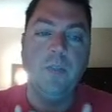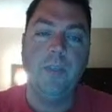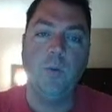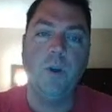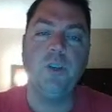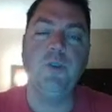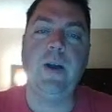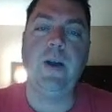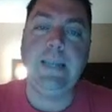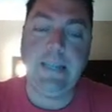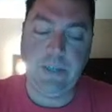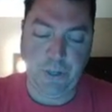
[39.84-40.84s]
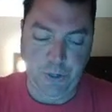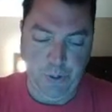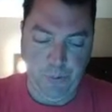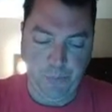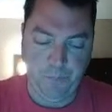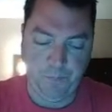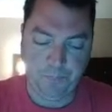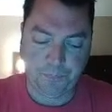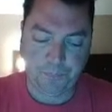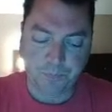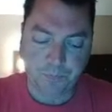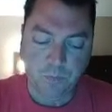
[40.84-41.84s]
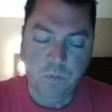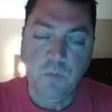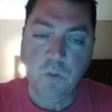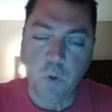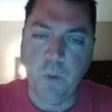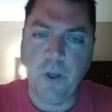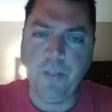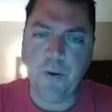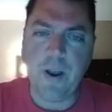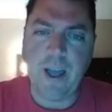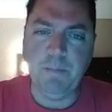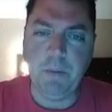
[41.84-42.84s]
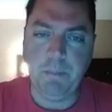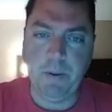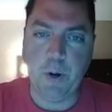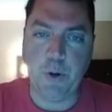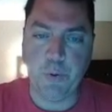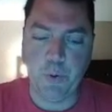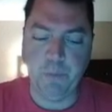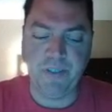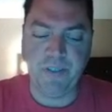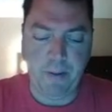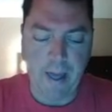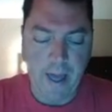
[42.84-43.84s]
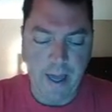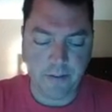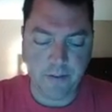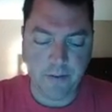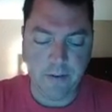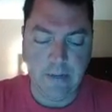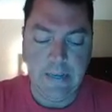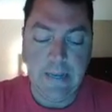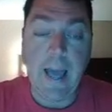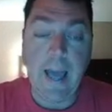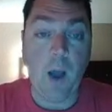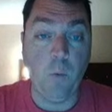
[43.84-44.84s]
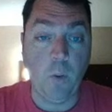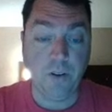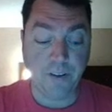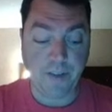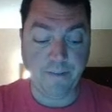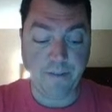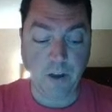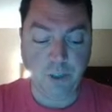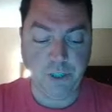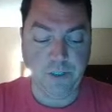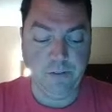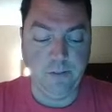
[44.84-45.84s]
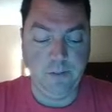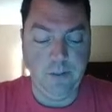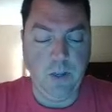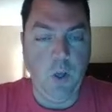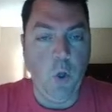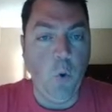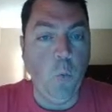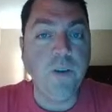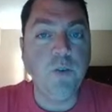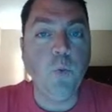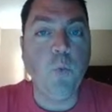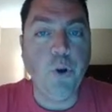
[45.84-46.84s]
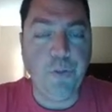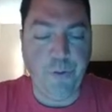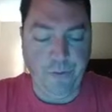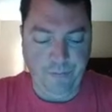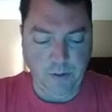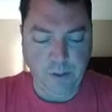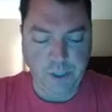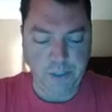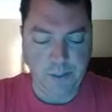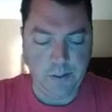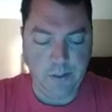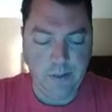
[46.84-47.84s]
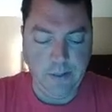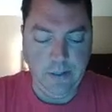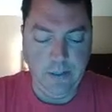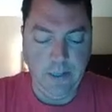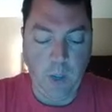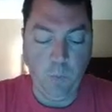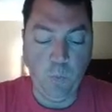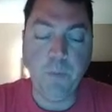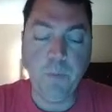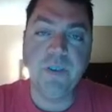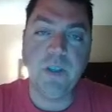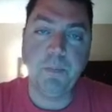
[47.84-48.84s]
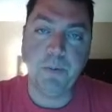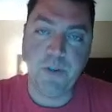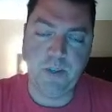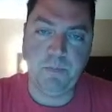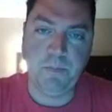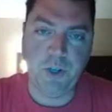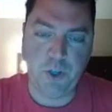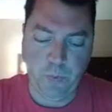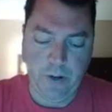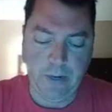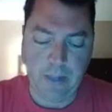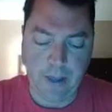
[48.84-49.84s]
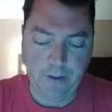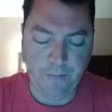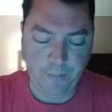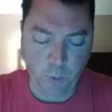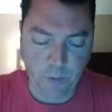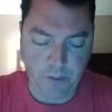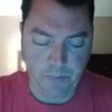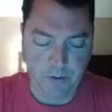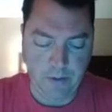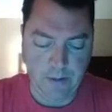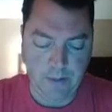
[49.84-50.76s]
Then what do I need to know? Well, there have been parent groups in the past. How well did they function? What were their functions? And what was the participation rate like for them?